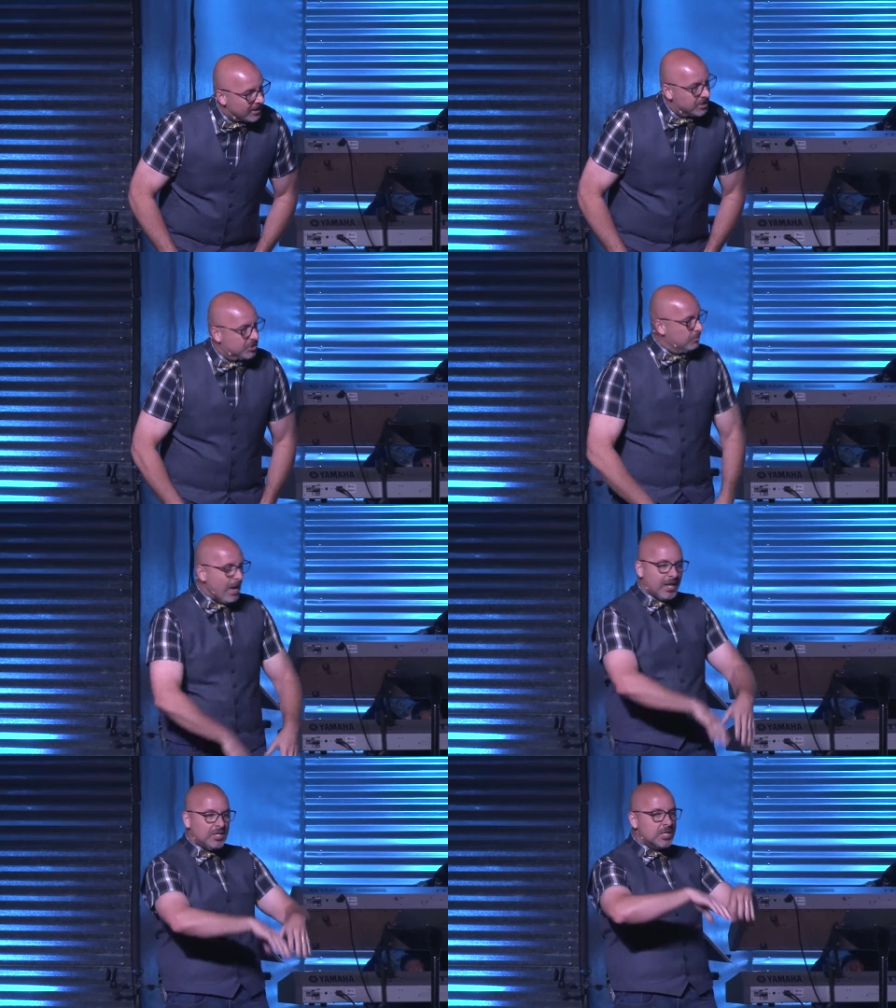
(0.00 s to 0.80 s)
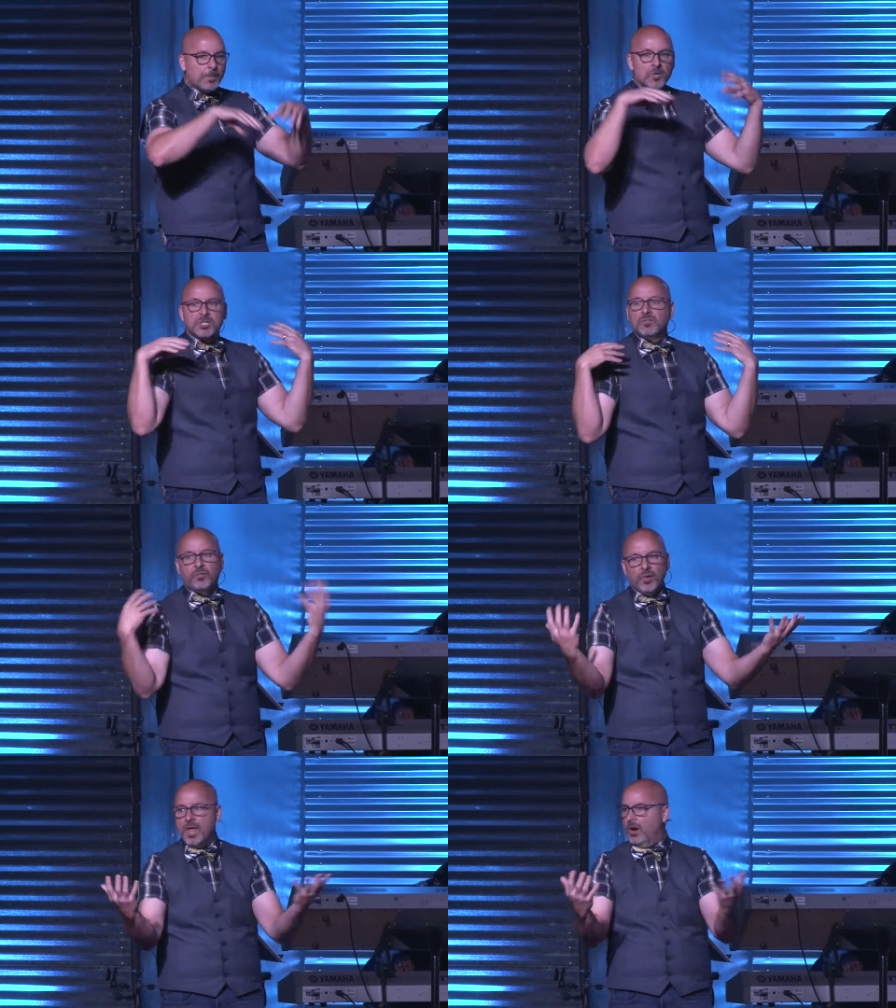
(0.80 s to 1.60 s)
that is making this person
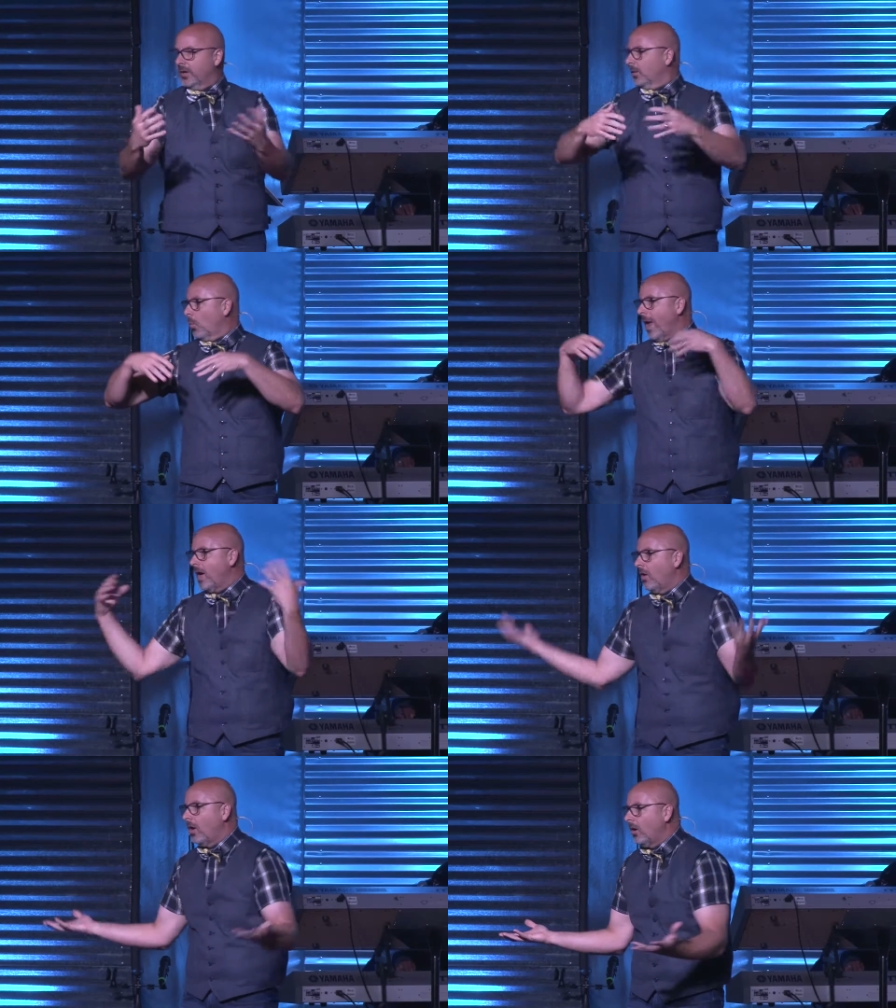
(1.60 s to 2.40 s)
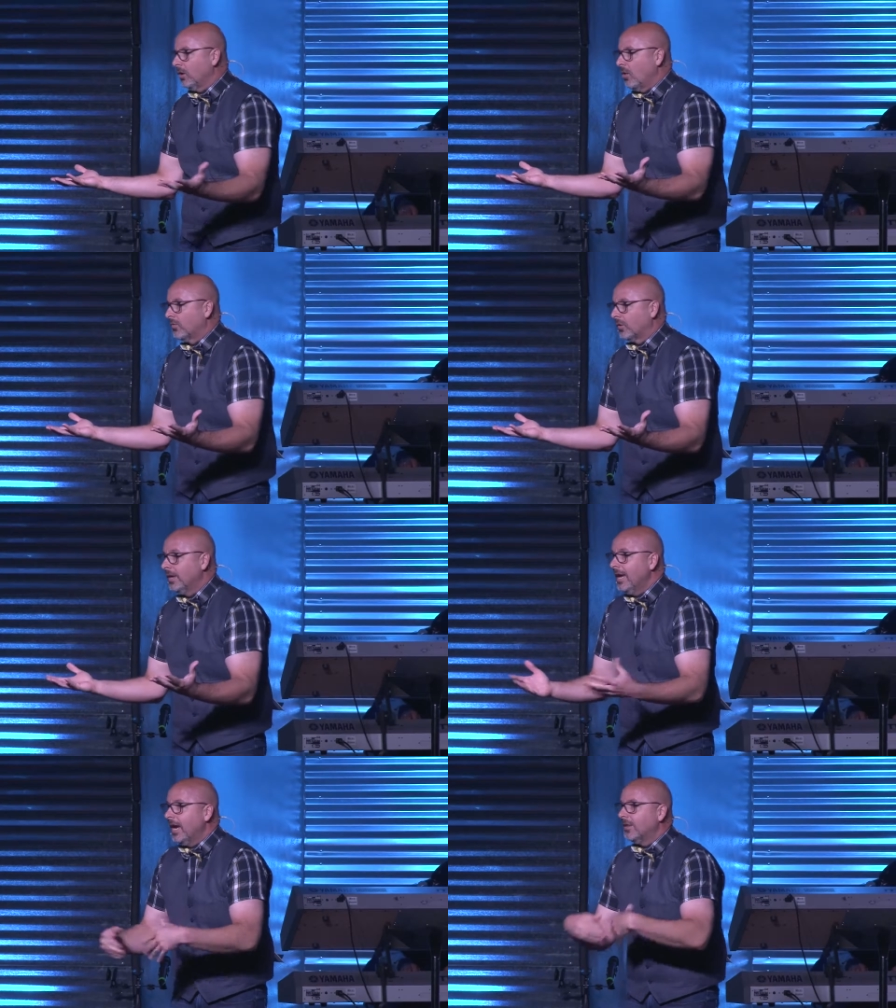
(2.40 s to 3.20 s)
flail and wail all over.
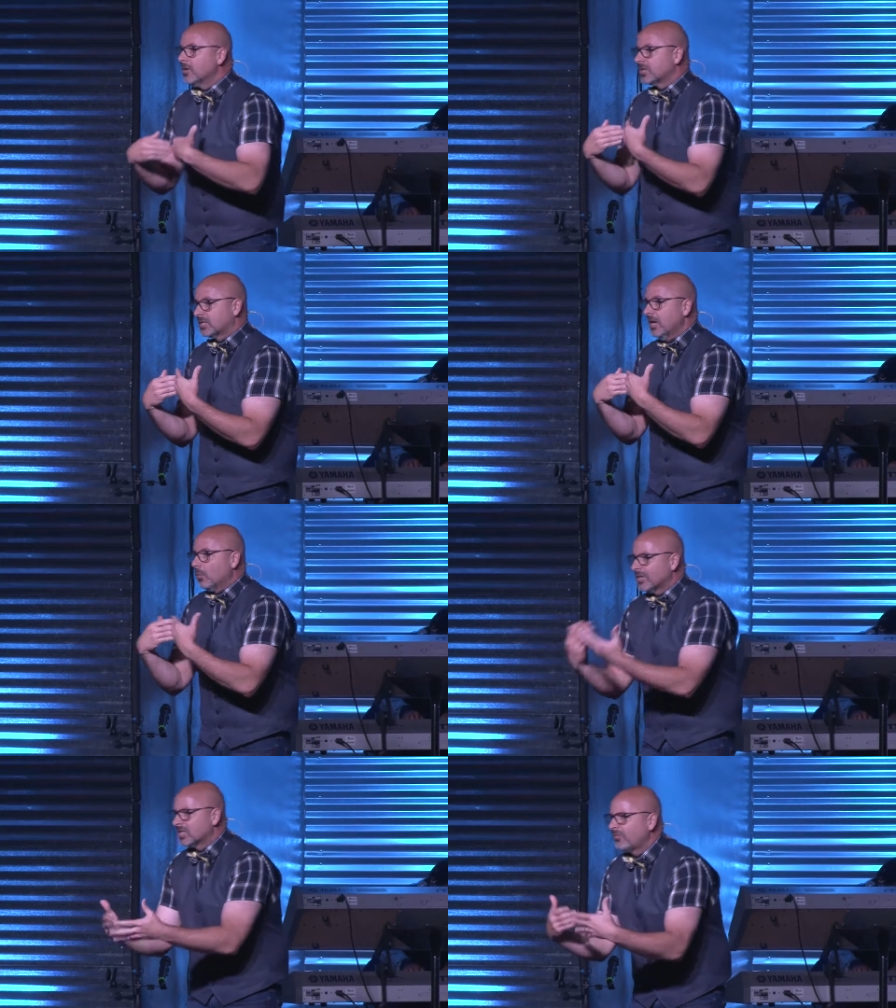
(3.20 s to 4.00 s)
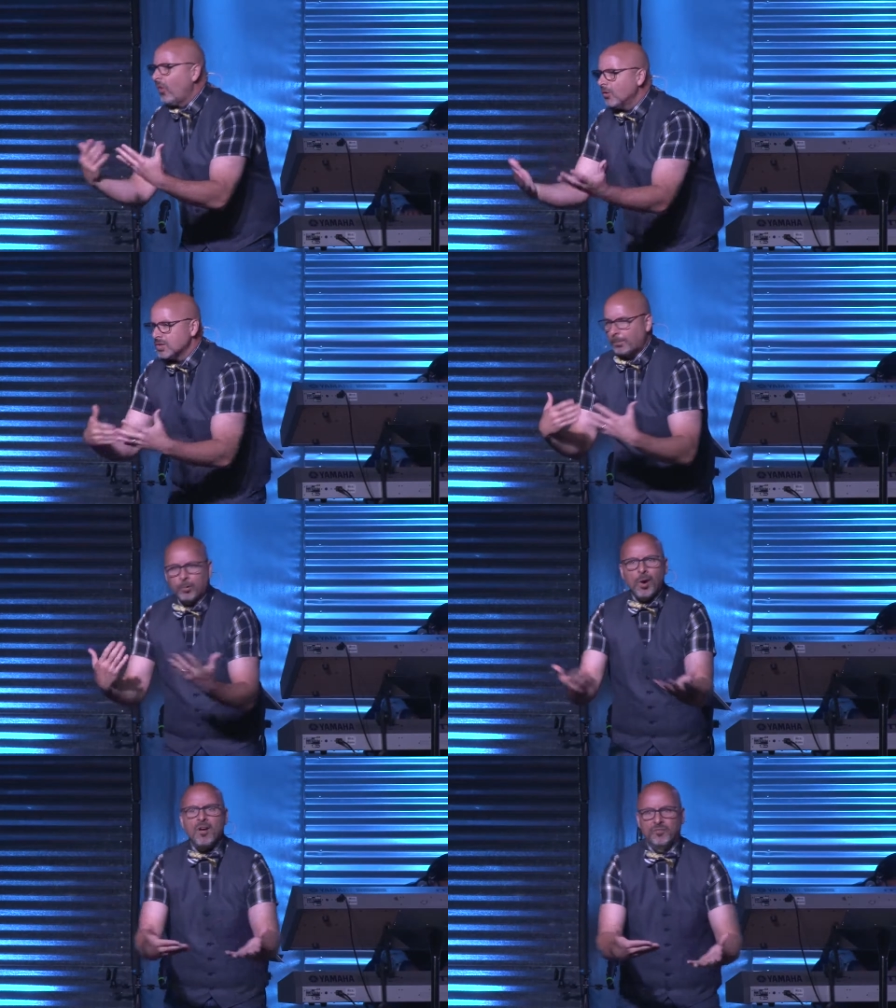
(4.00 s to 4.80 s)
And there was false
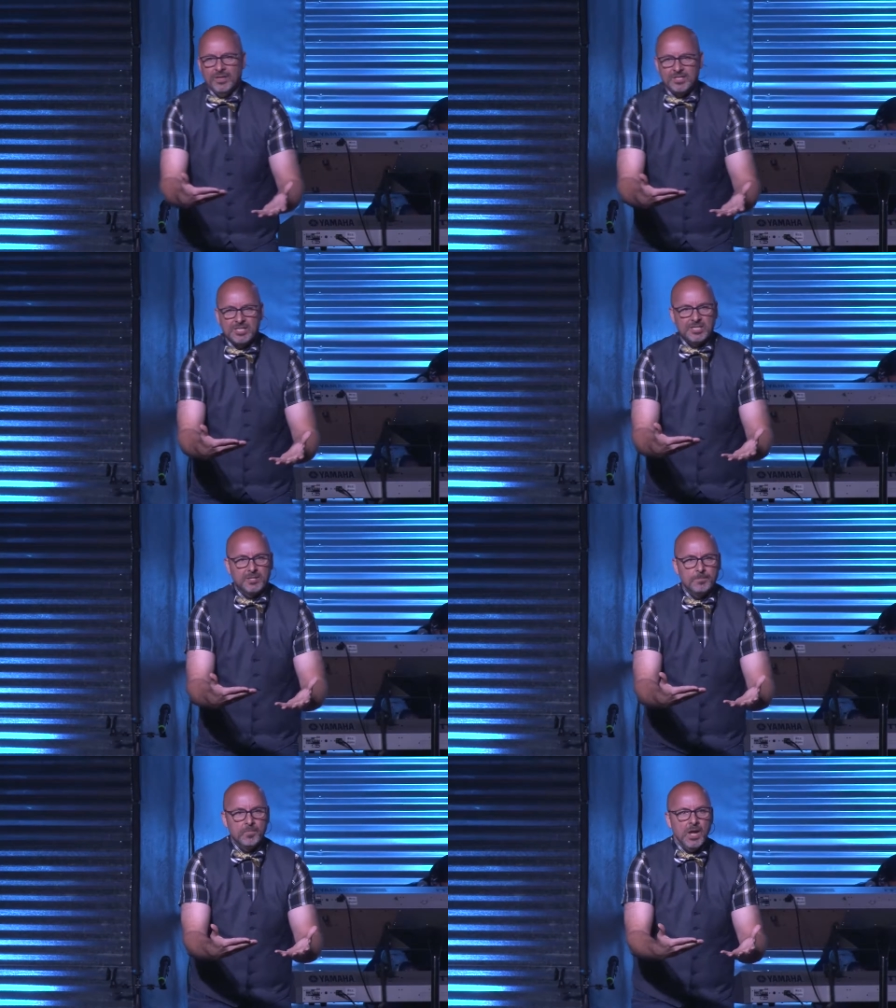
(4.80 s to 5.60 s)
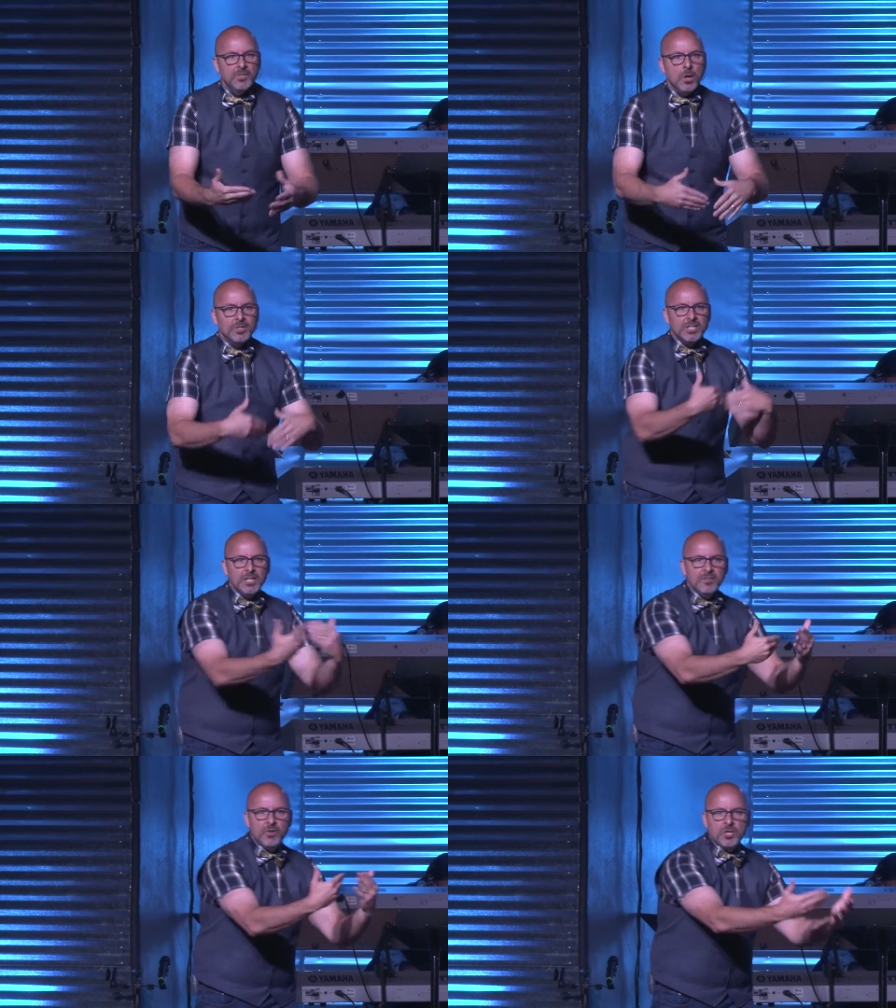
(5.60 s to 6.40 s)
prophets. There was
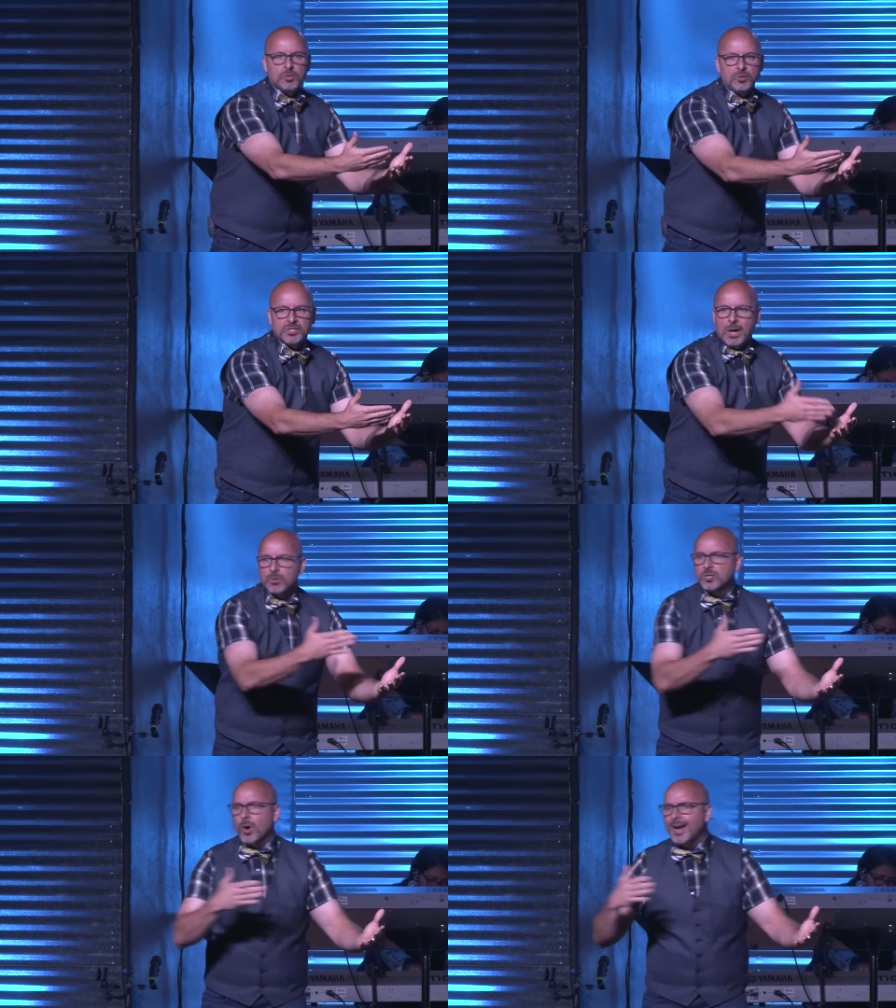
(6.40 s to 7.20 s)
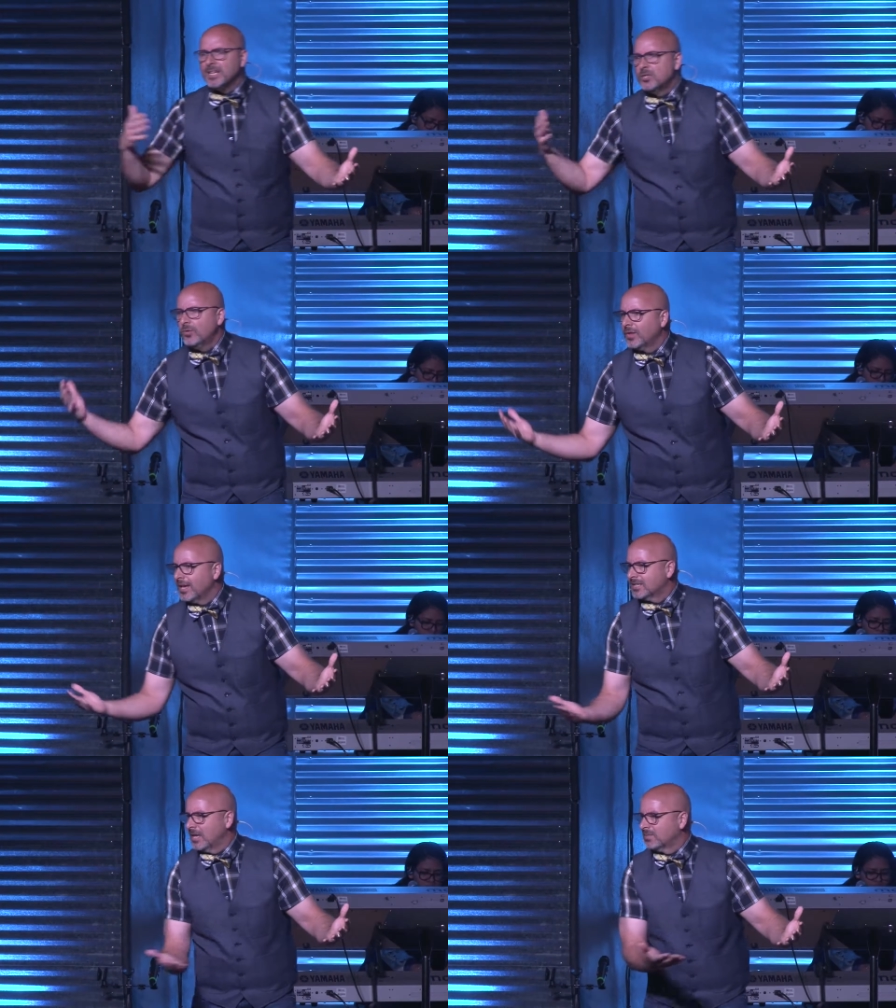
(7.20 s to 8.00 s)
individuals that were trying to do
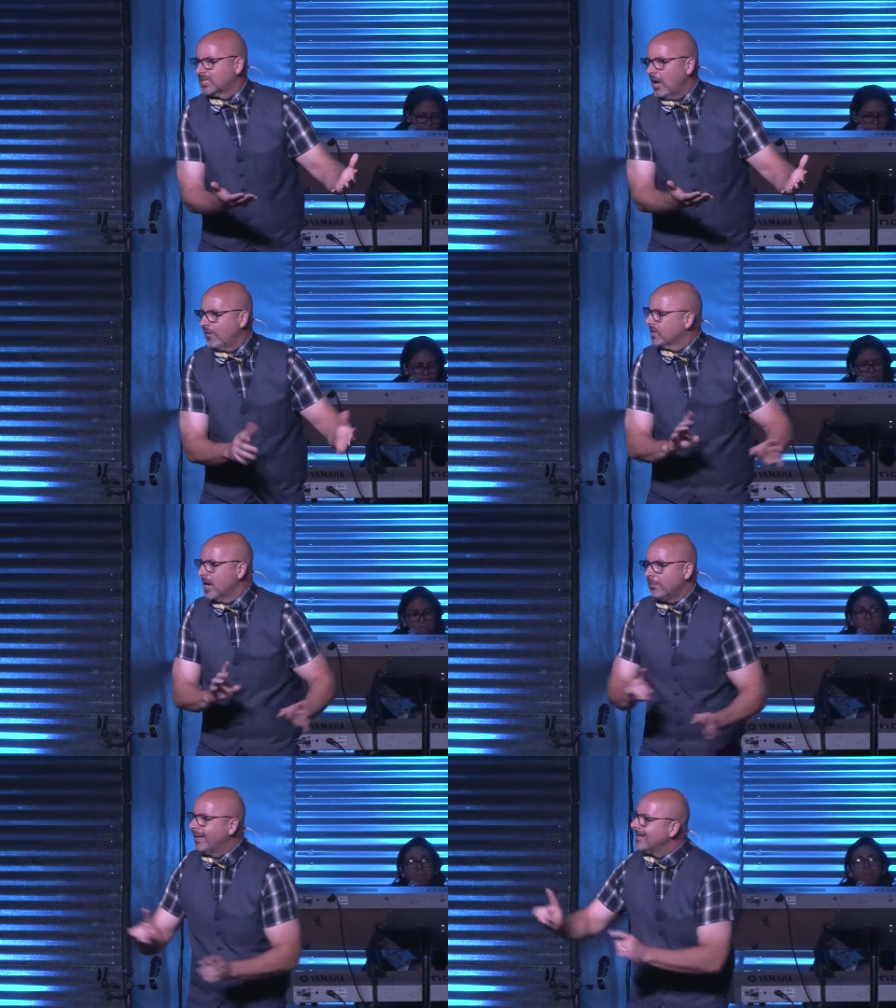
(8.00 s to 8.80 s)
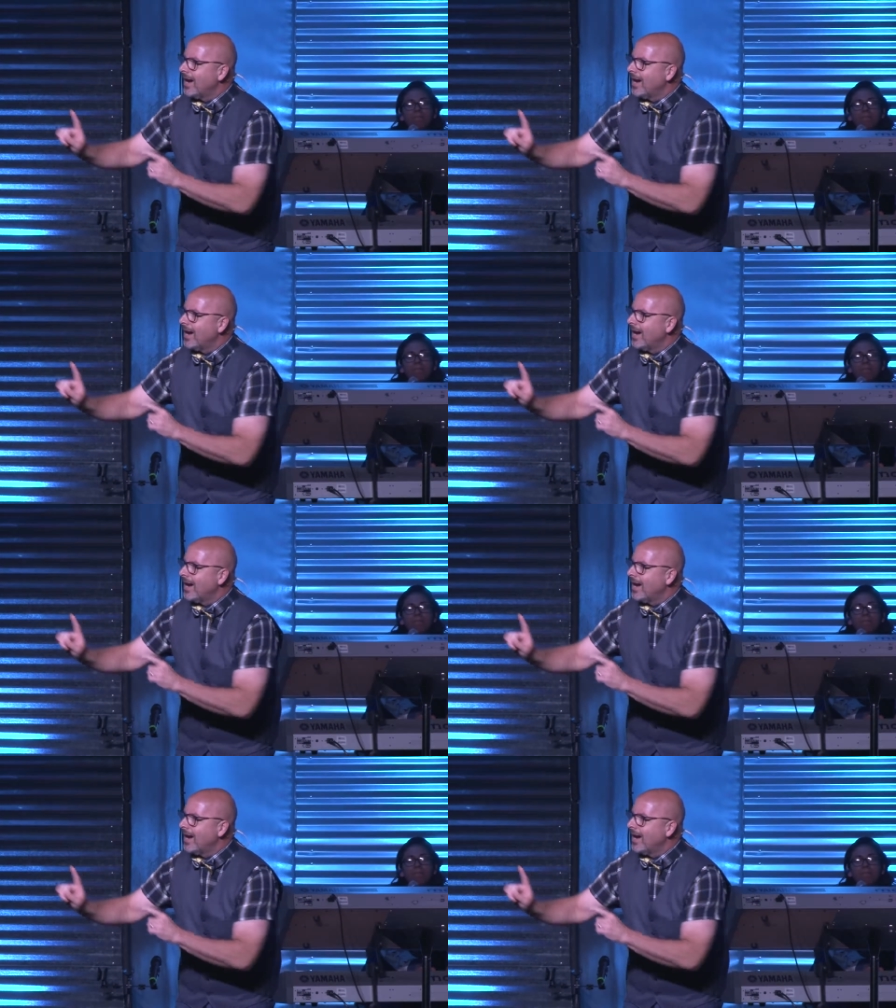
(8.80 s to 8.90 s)
things themselves, but